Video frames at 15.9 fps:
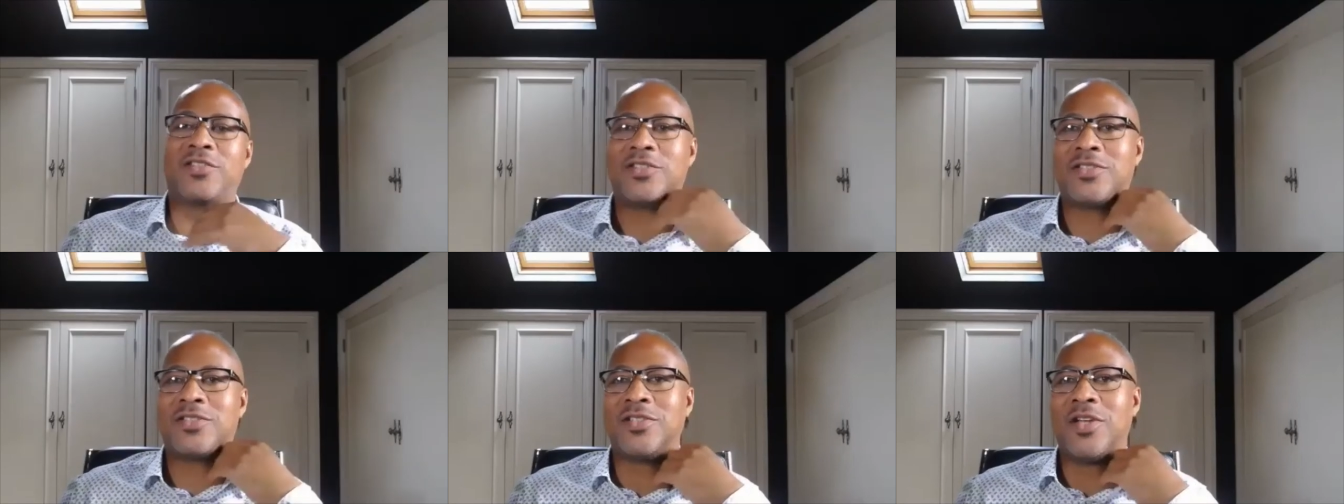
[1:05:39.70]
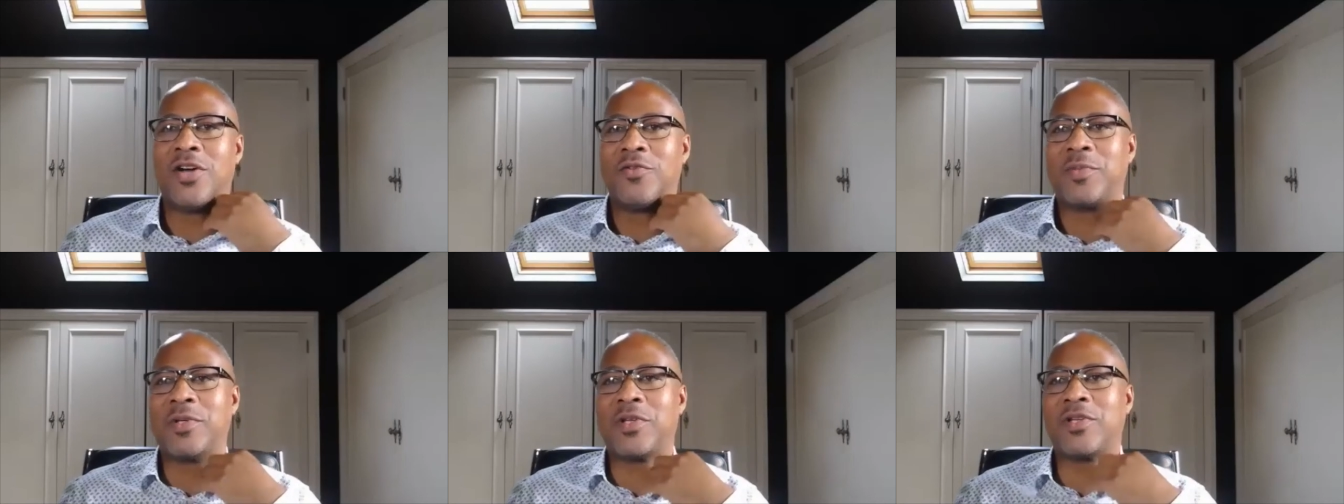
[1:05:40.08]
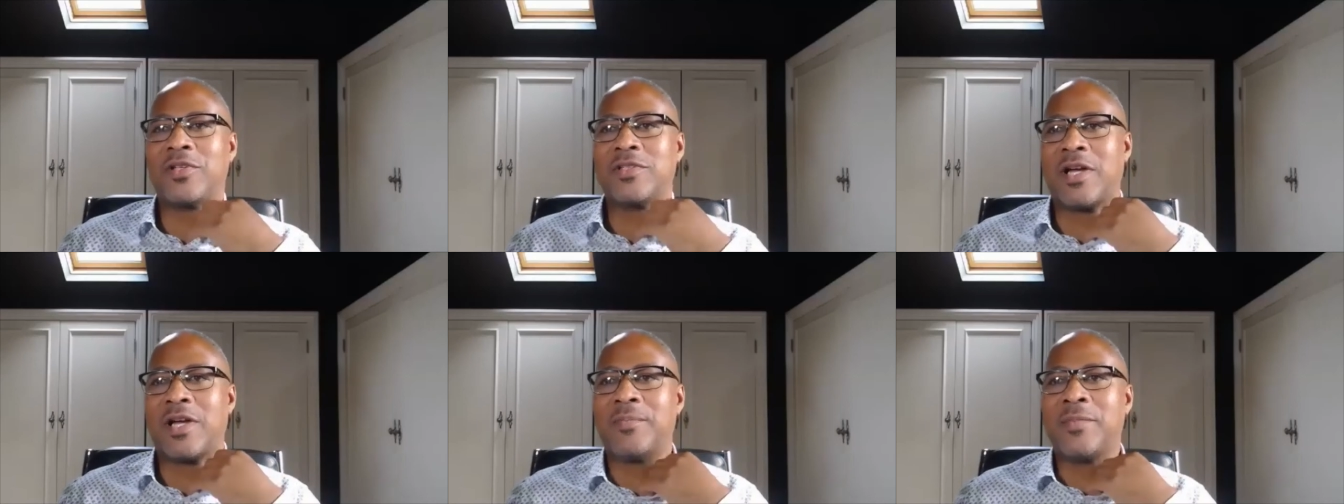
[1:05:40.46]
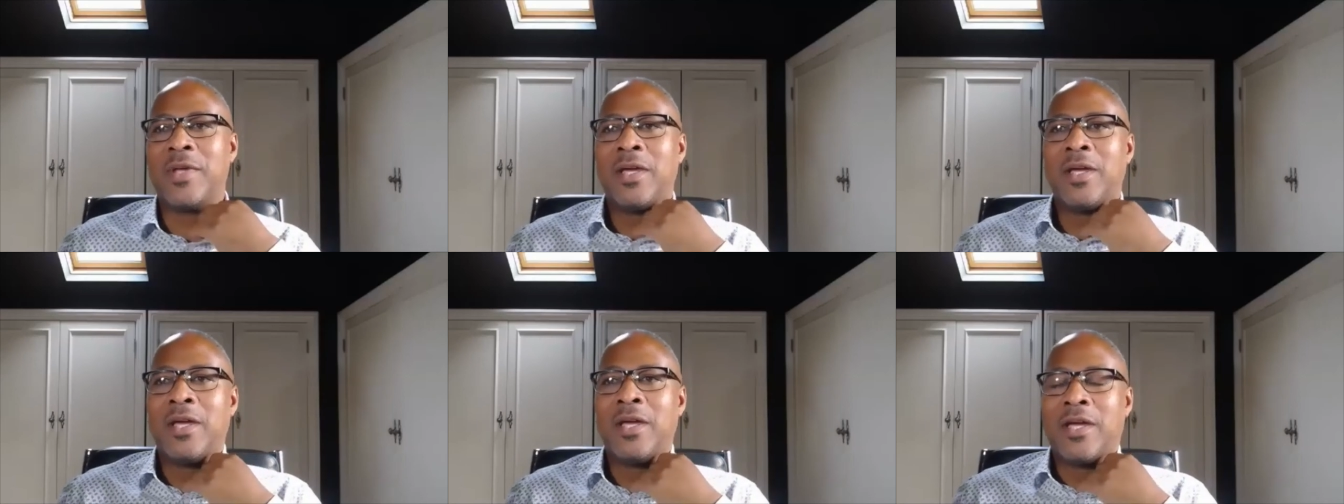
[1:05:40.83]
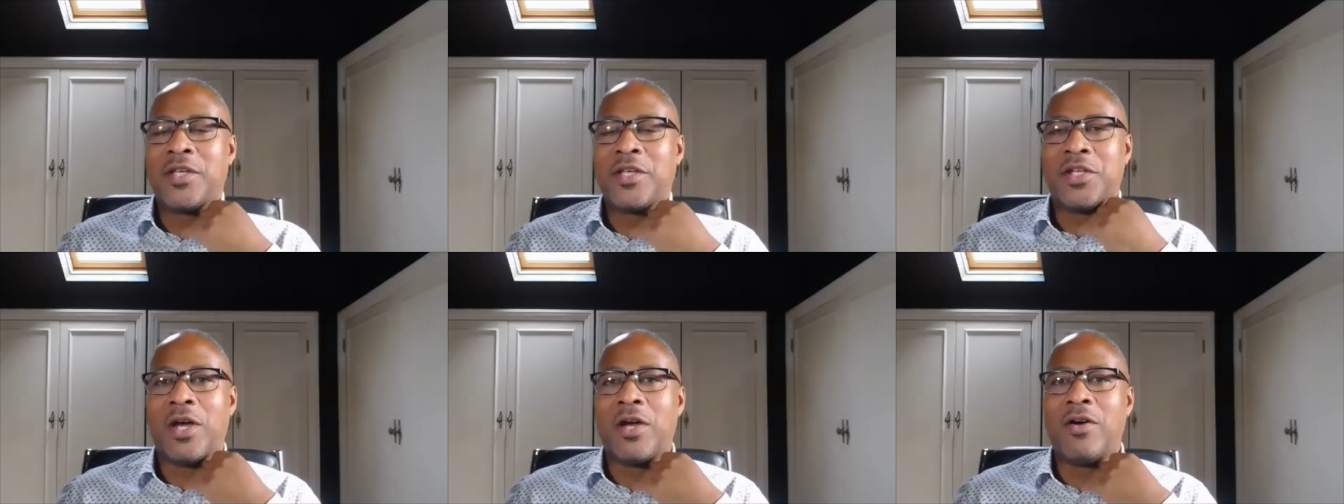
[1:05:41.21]
to know because um,
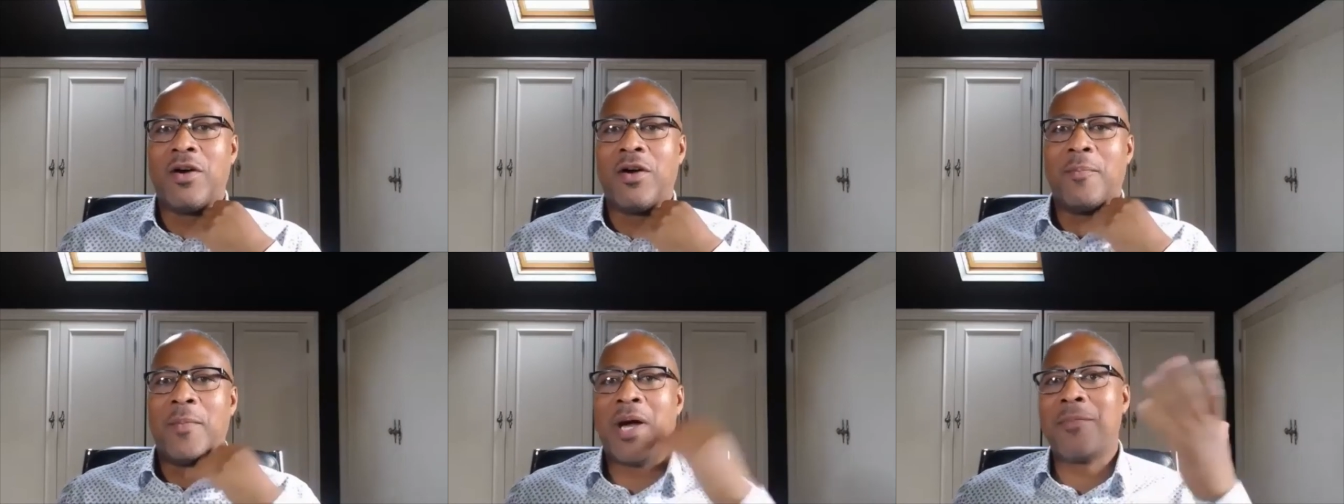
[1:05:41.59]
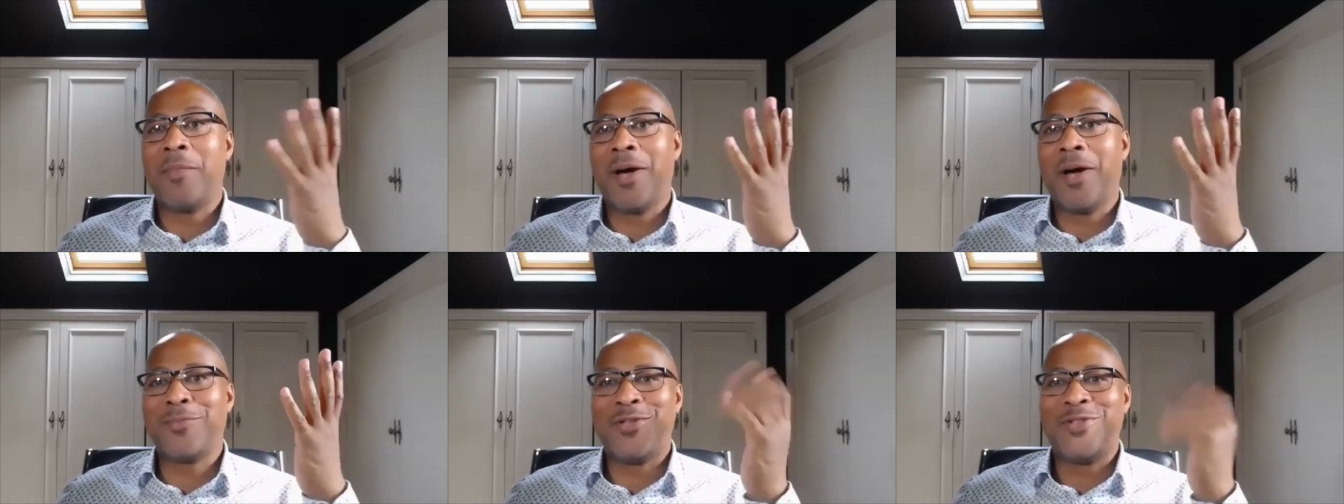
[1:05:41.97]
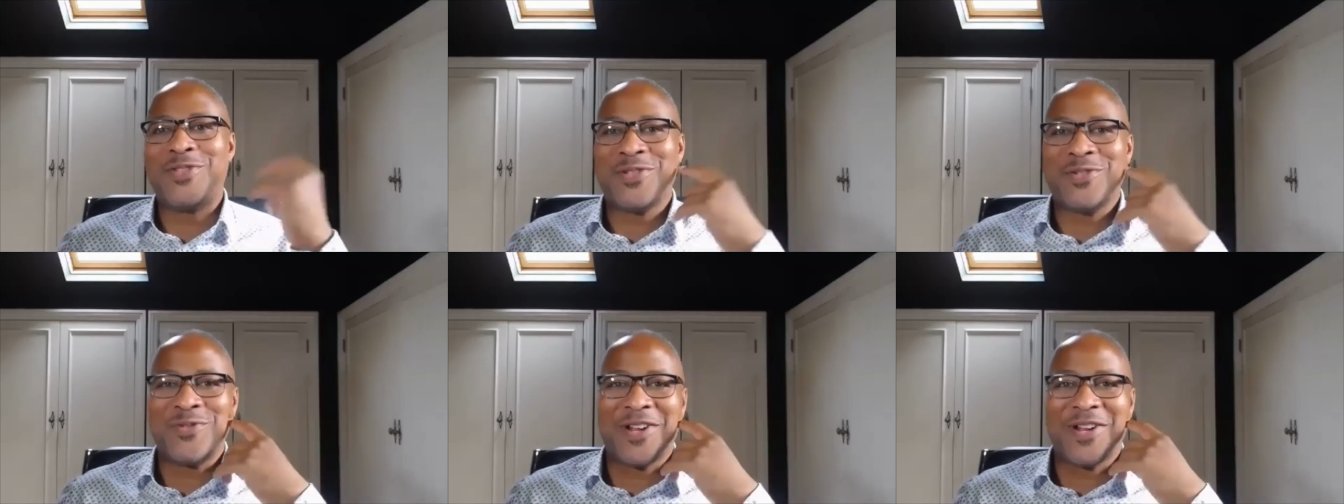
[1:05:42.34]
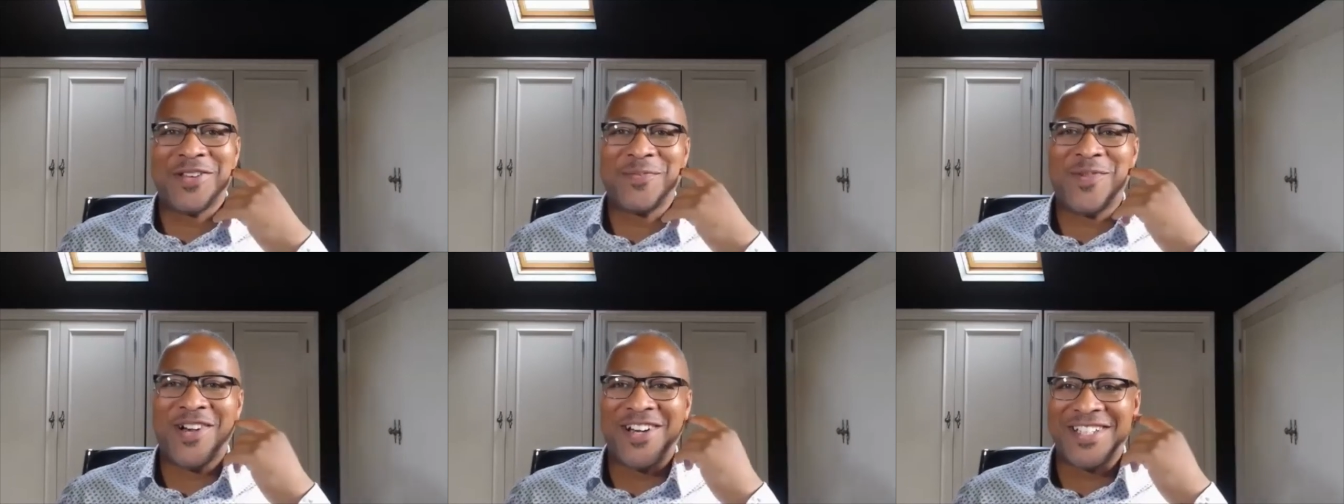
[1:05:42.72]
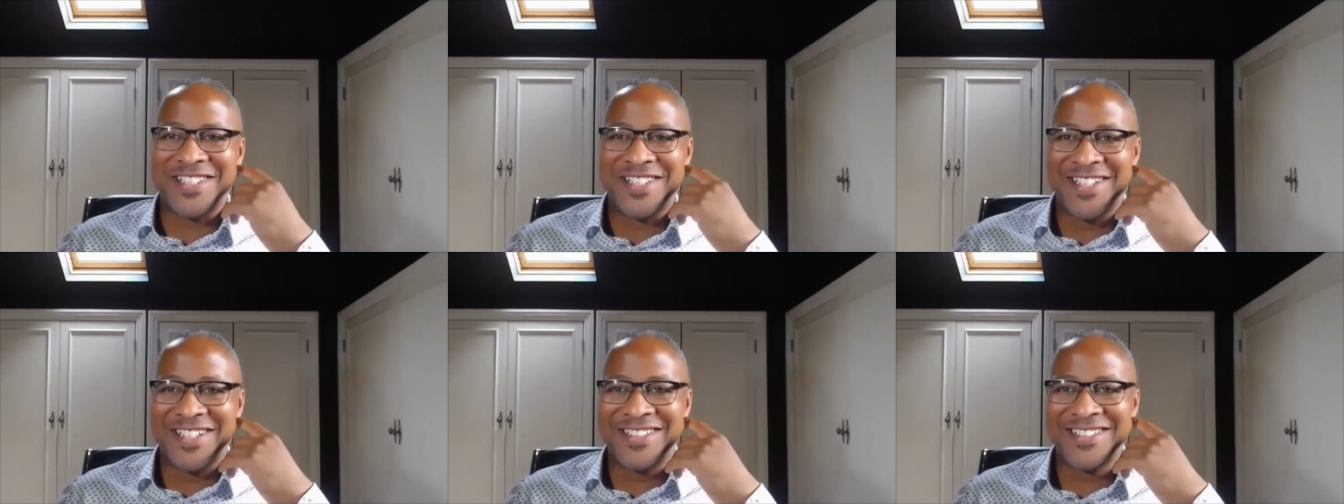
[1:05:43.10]
you know, my mum used to run a
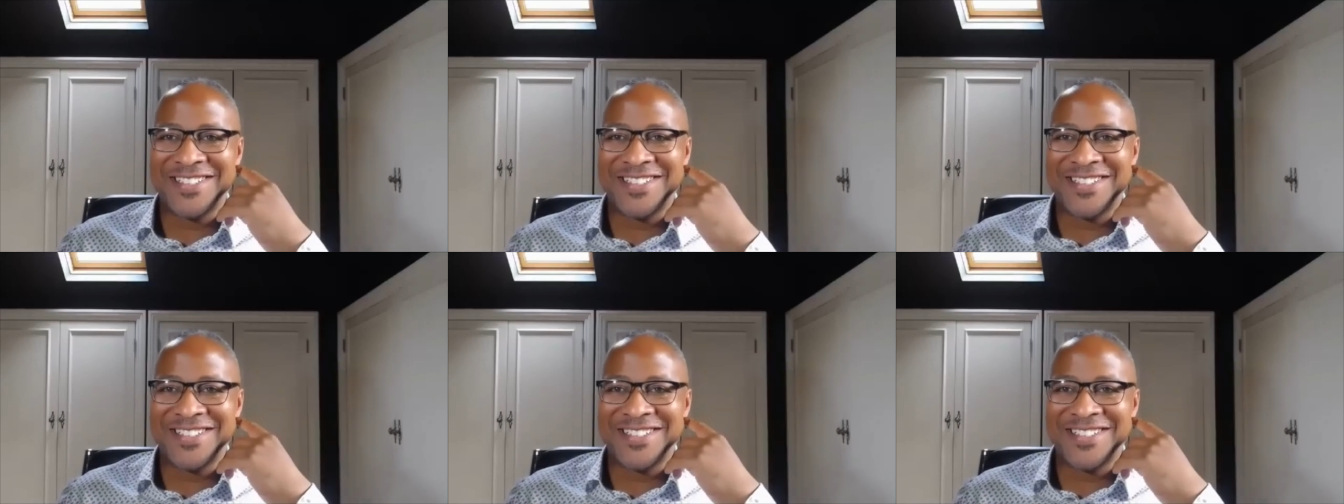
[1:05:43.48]
partner,